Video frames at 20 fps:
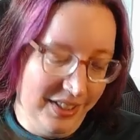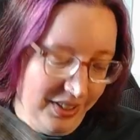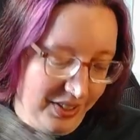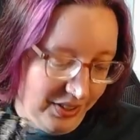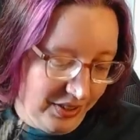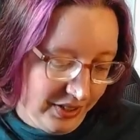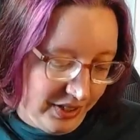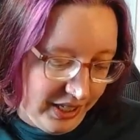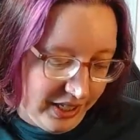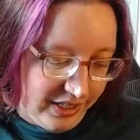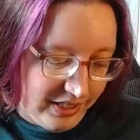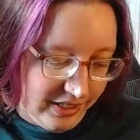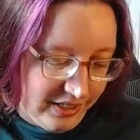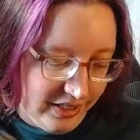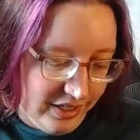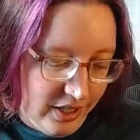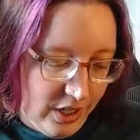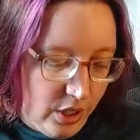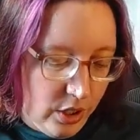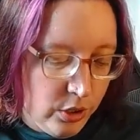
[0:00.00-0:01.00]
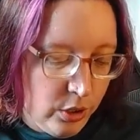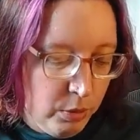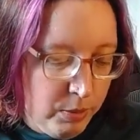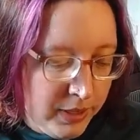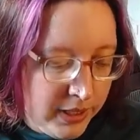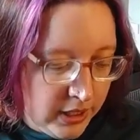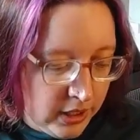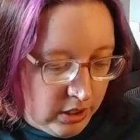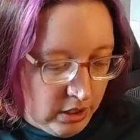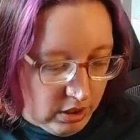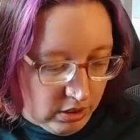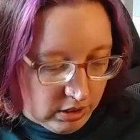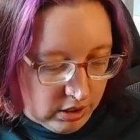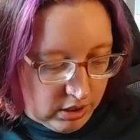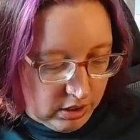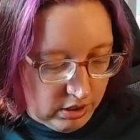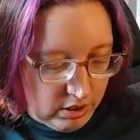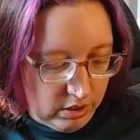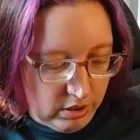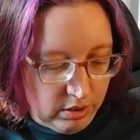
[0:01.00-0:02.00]
So yes, 2 pairs of
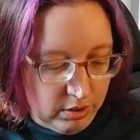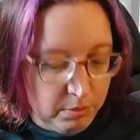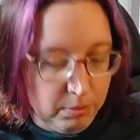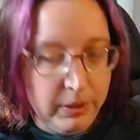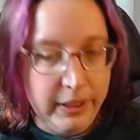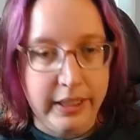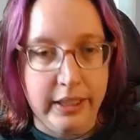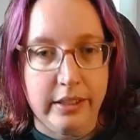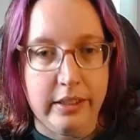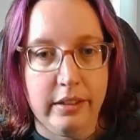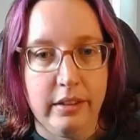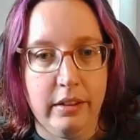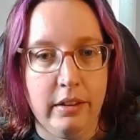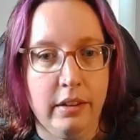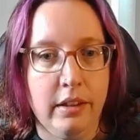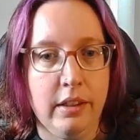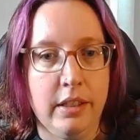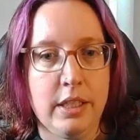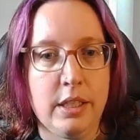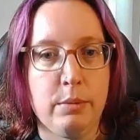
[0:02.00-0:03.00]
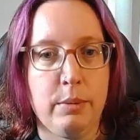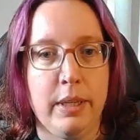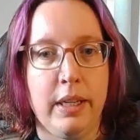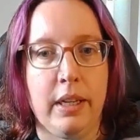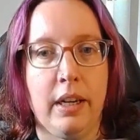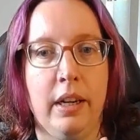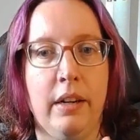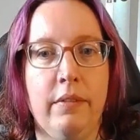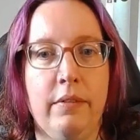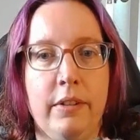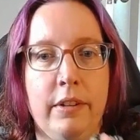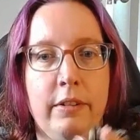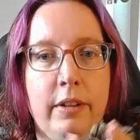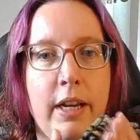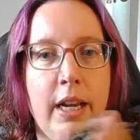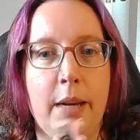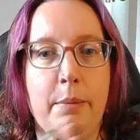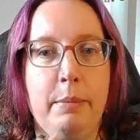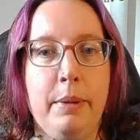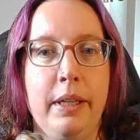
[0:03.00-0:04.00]
socks complete. Well, this week I am very
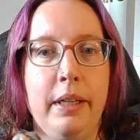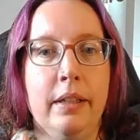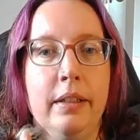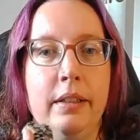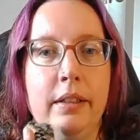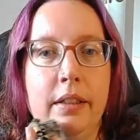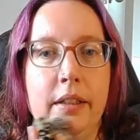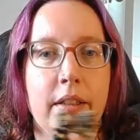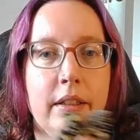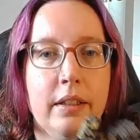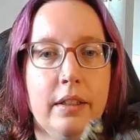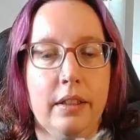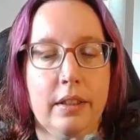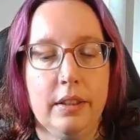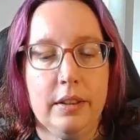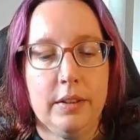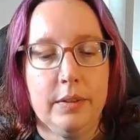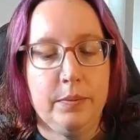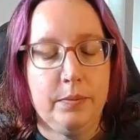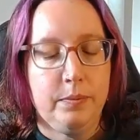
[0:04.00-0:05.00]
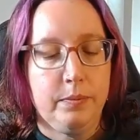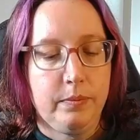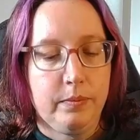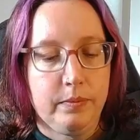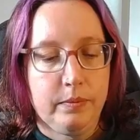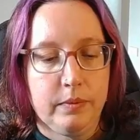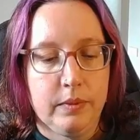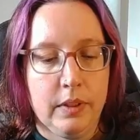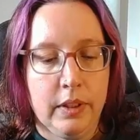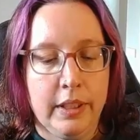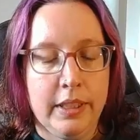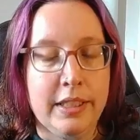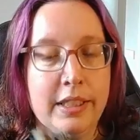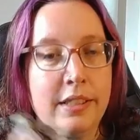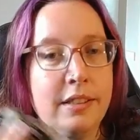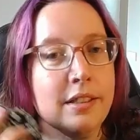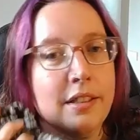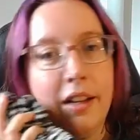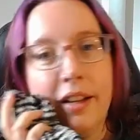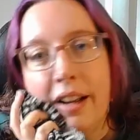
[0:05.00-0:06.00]
happy. These are,
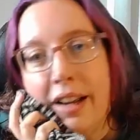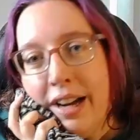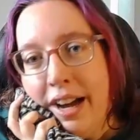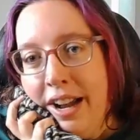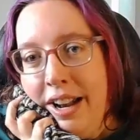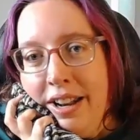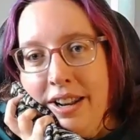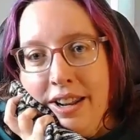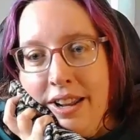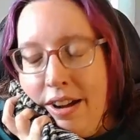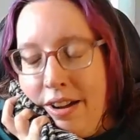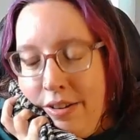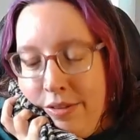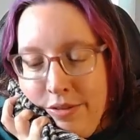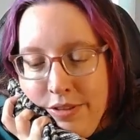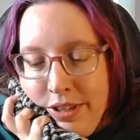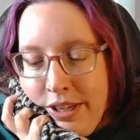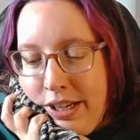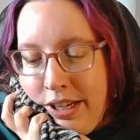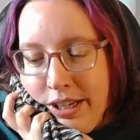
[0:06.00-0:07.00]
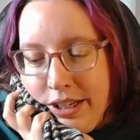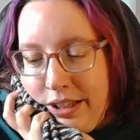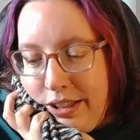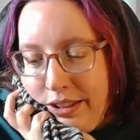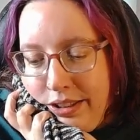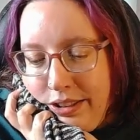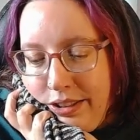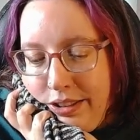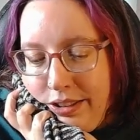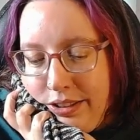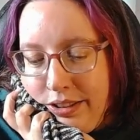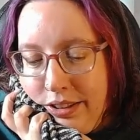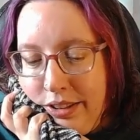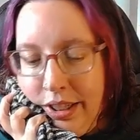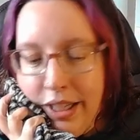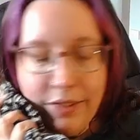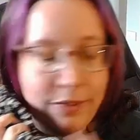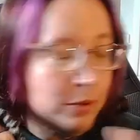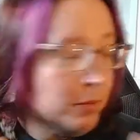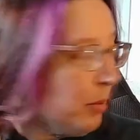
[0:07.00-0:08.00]
I love the yarn,
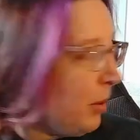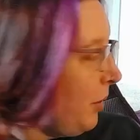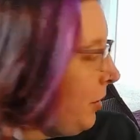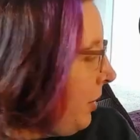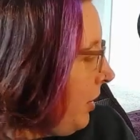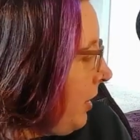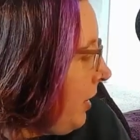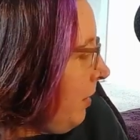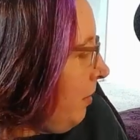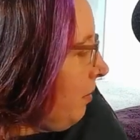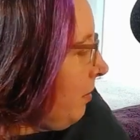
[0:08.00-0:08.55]
like, for both of them.